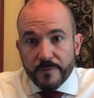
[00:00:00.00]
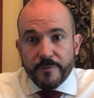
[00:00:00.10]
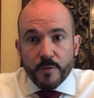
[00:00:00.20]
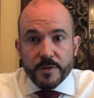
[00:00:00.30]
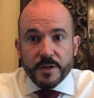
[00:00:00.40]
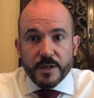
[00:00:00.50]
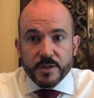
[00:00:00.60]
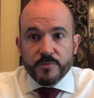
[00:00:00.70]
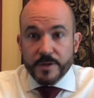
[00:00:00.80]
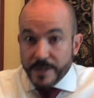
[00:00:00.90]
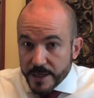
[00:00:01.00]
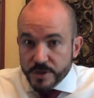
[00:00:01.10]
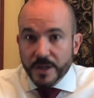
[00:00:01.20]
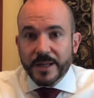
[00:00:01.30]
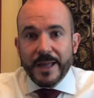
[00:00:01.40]
for the
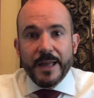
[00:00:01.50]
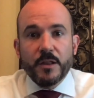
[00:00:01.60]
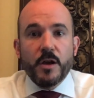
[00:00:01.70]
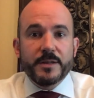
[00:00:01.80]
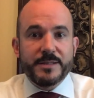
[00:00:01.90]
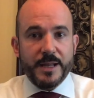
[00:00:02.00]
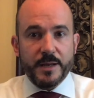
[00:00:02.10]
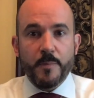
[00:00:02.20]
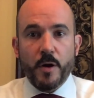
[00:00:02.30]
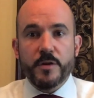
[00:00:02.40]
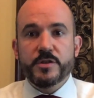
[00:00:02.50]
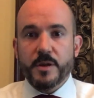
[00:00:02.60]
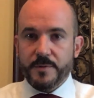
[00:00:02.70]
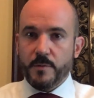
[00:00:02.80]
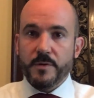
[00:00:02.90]
strategic and long-standing
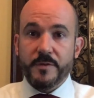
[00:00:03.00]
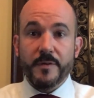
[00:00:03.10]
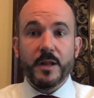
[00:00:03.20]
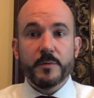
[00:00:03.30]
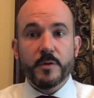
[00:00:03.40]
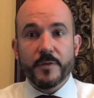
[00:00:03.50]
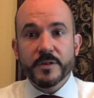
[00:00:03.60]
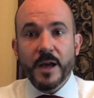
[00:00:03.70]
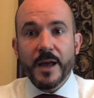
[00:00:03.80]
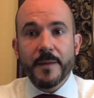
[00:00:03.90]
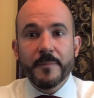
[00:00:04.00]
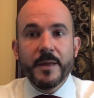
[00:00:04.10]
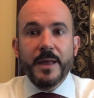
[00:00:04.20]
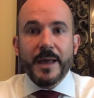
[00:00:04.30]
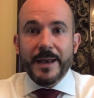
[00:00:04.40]
partnership that we've developed over time
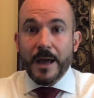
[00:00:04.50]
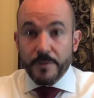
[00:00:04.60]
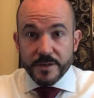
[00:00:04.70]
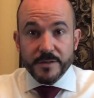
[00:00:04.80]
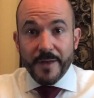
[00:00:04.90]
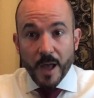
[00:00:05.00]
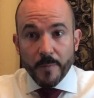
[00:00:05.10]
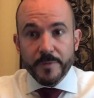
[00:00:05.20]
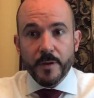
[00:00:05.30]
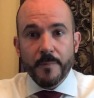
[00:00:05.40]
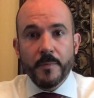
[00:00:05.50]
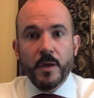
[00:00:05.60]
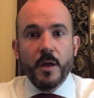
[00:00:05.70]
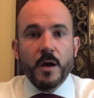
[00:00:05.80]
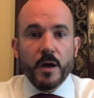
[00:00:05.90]
and how these have helped them
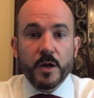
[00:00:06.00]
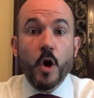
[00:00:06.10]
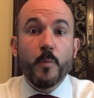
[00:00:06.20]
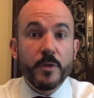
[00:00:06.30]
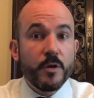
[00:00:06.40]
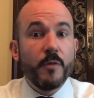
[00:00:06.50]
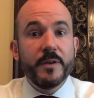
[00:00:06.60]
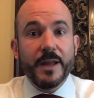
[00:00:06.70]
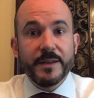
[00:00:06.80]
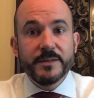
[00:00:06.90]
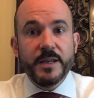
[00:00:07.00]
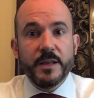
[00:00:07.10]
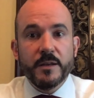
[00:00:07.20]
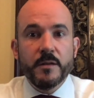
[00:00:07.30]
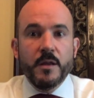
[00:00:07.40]
cope with
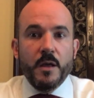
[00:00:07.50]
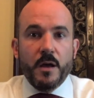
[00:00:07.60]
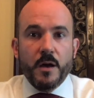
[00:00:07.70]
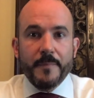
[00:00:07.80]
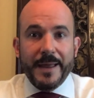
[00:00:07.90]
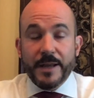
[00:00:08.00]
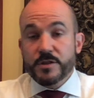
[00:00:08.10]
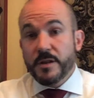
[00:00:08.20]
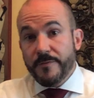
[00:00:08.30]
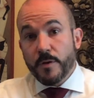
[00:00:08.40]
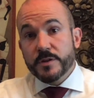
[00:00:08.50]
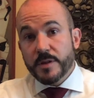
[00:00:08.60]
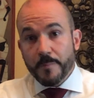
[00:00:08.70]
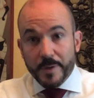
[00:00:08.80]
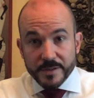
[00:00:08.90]
COVID-19 and actually focus
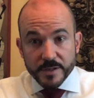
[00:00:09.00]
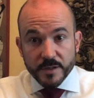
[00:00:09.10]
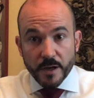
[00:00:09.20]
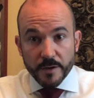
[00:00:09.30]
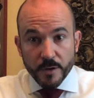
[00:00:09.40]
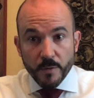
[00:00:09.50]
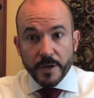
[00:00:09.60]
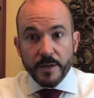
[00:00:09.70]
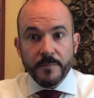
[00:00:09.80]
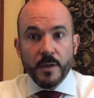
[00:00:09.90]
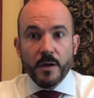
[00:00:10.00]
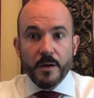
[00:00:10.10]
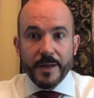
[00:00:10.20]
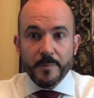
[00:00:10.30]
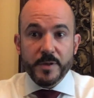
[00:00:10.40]
on business continuity
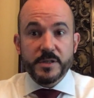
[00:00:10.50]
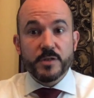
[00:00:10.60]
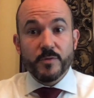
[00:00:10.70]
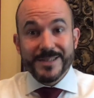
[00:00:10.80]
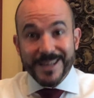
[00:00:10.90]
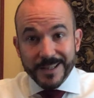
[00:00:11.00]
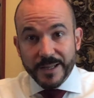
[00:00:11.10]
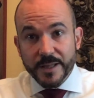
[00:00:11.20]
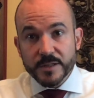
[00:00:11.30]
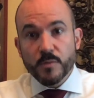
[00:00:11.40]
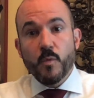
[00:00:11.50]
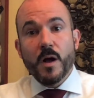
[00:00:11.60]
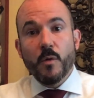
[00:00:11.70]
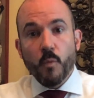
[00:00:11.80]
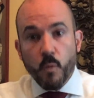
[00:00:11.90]
and business resilience
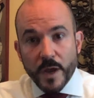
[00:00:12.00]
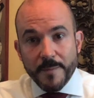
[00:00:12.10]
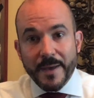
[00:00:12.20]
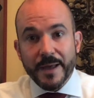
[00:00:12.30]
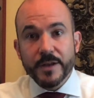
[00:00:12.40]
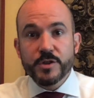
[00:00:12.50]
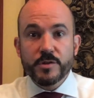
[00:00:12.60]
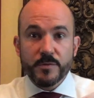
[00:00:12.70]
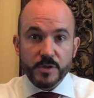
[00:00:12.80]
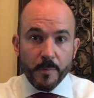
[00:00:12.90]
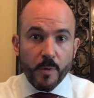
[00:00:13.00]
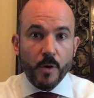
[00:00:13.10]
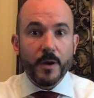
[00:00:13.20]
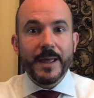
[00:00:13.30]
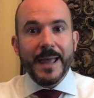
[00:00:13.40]
while we manage,
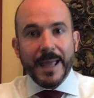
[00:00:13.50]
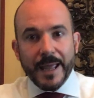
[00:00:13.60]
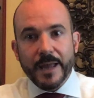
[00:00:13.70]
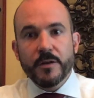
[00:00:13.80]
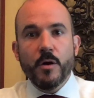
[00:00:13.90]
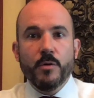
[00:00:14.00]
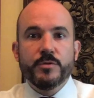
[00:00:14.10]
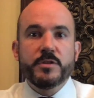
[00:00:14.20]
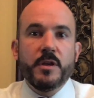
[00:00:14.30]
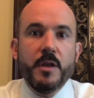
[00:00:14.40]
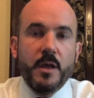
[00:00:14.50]
support, and host